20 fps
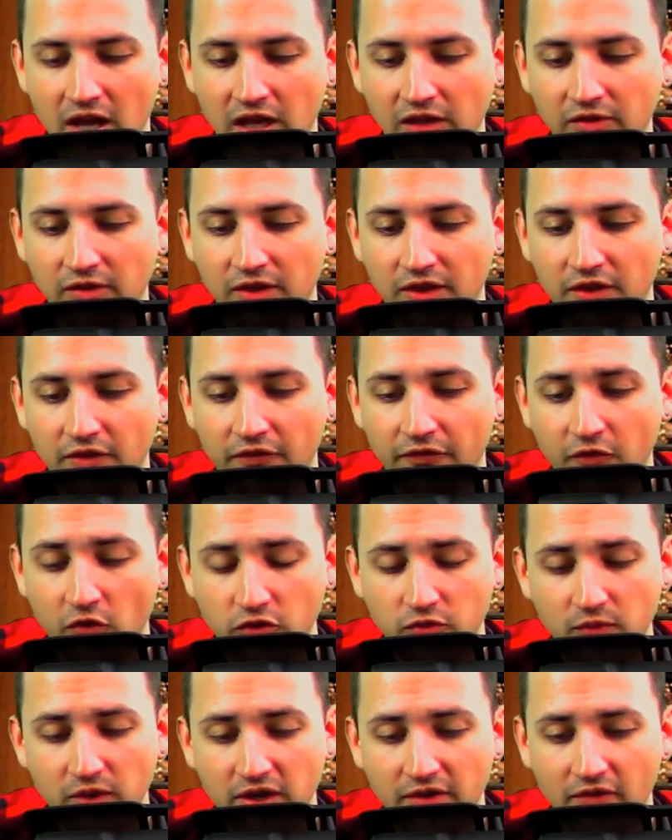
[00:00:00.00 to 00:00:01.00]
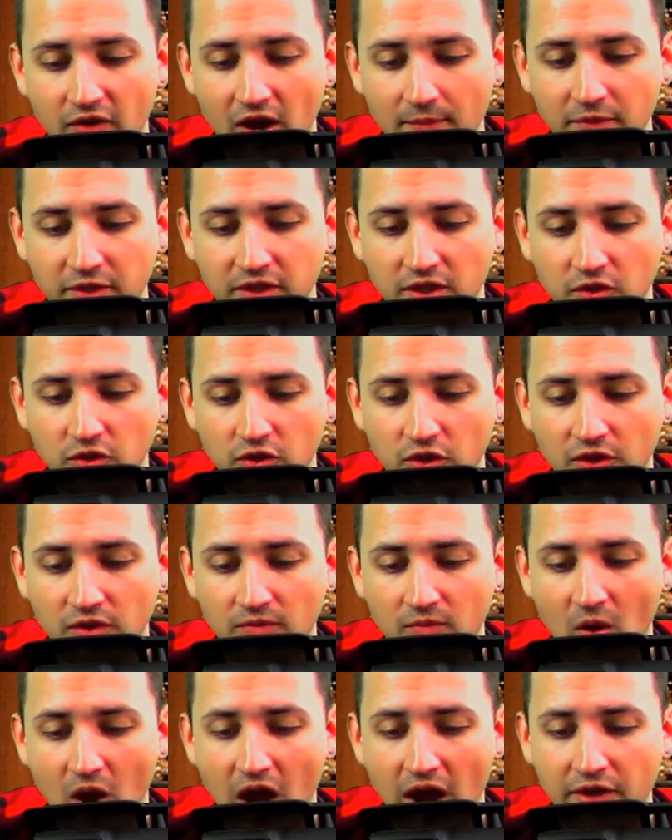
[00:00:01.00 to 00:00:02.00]
In the first week of
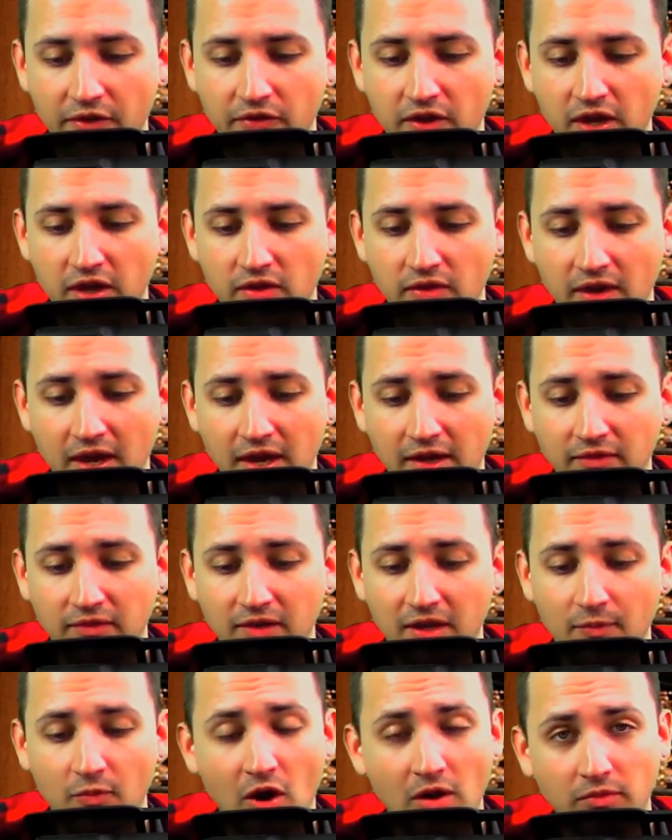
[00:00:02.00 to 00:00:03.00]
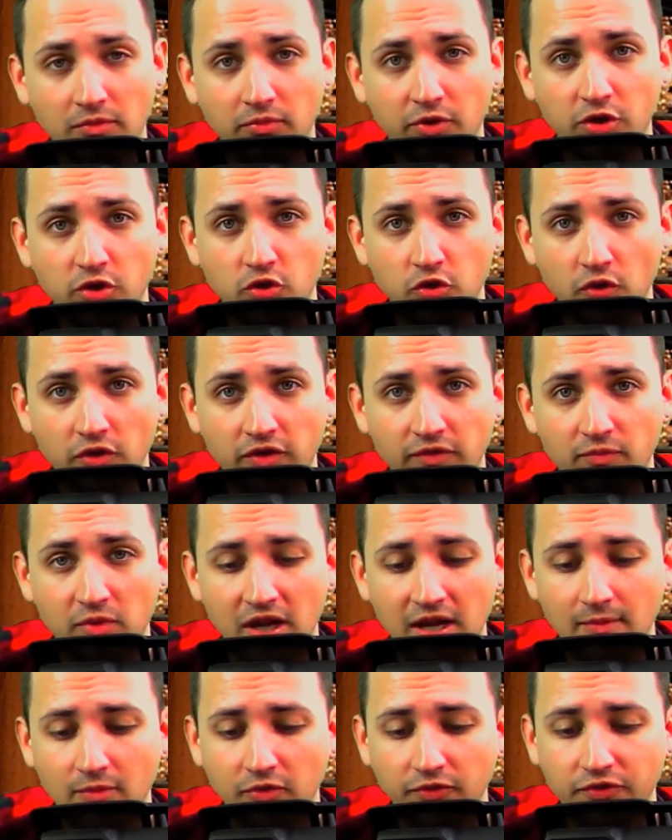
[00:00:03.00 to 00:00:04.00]
competition, I think that they probably should have been
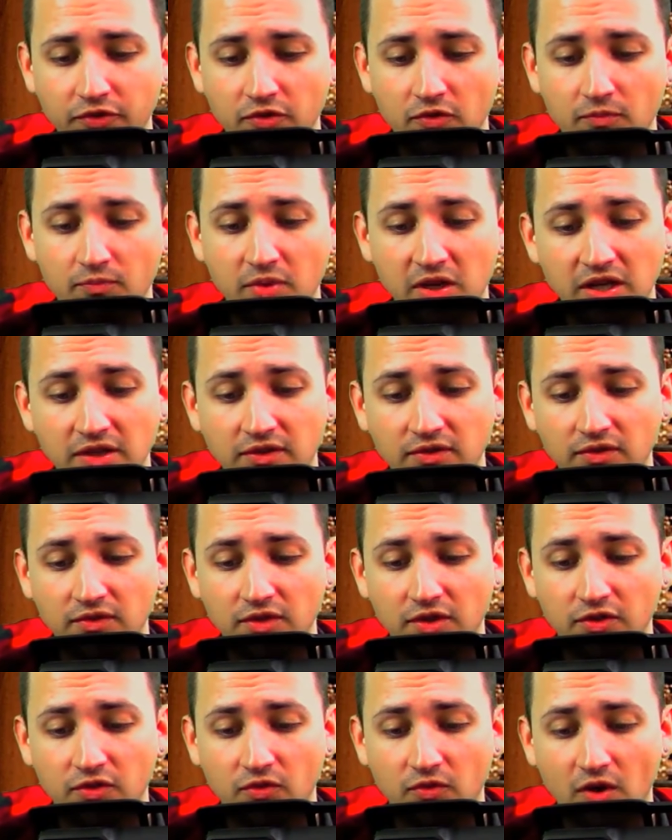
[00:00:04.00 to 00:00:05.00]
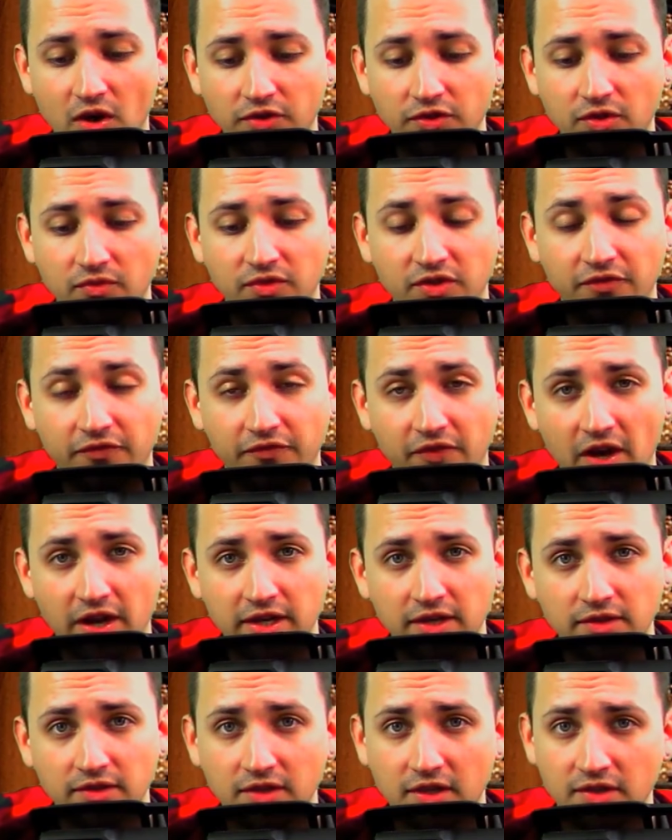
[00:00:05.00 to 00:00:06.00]
able to beat the Toronto
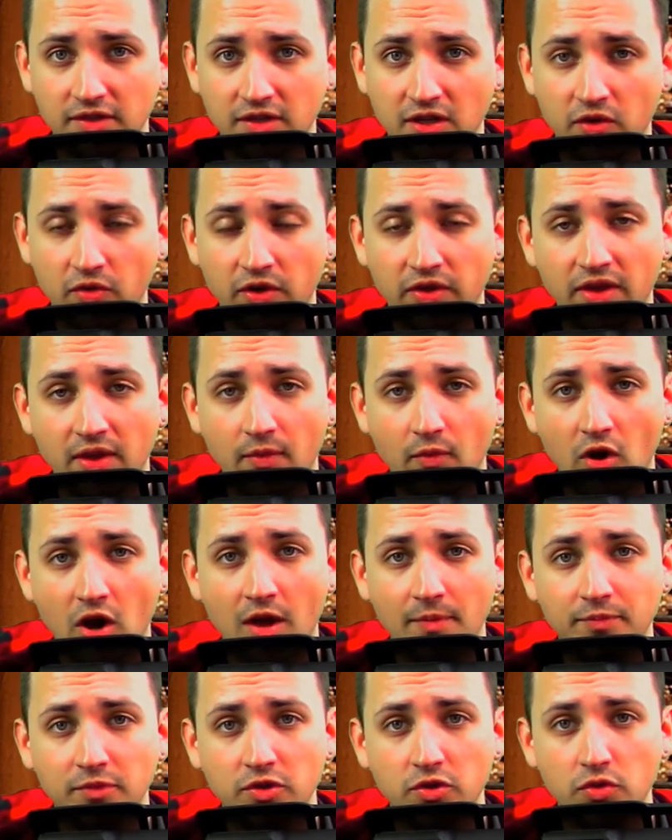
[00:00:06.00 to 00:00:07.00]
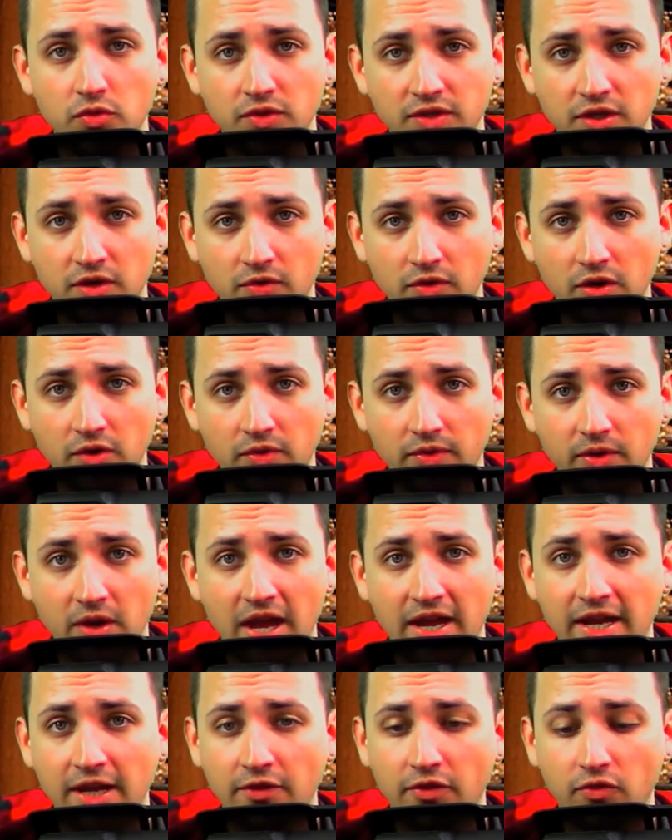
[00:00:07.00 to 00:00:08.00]
Defiant, considering they were up 2-0
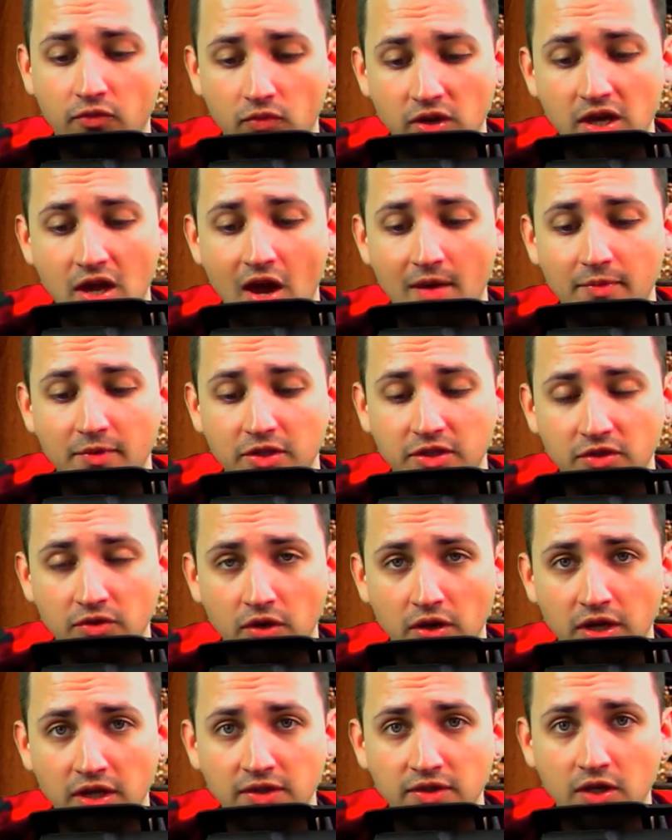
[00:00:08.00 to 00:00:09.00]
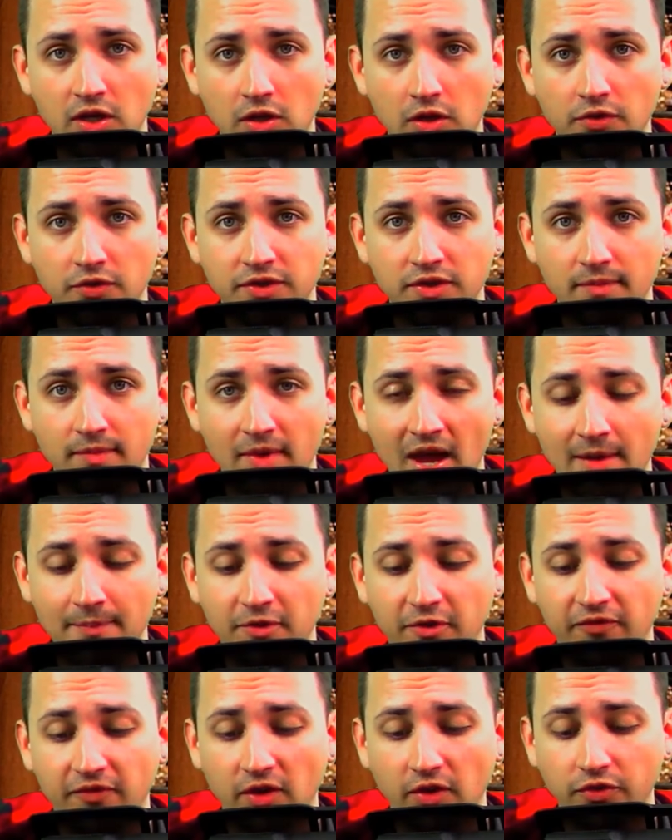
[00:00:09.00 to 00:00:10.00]
and had 3 opportunities to close the map
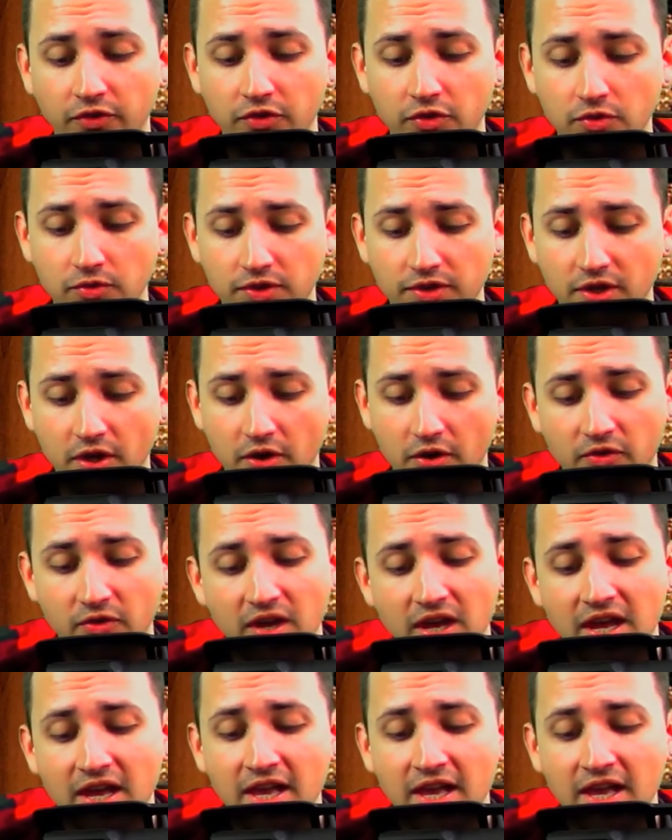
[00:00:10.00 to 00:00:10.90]
and failed to do so.